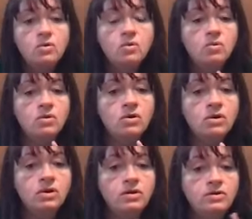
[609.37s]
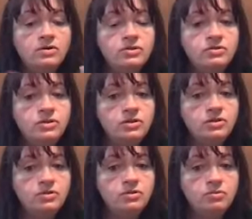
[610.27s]
Or do
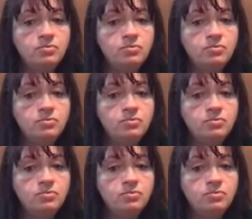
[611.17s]
you